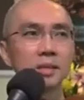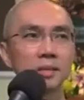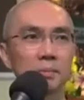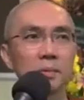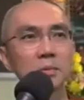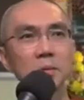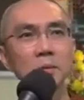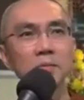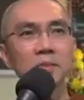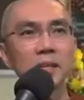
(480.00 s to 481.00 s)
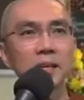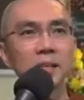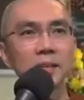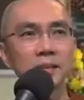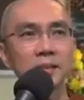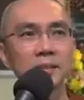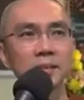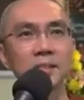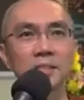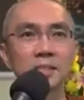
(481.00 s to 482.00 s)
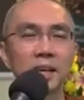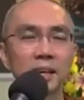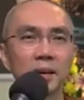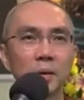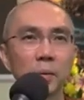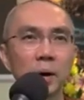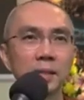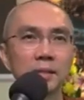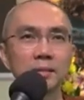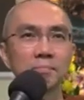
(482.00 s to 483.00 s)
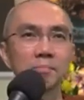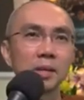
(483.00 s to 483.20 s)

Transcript: Sometimes you don't feel anything. It's just like one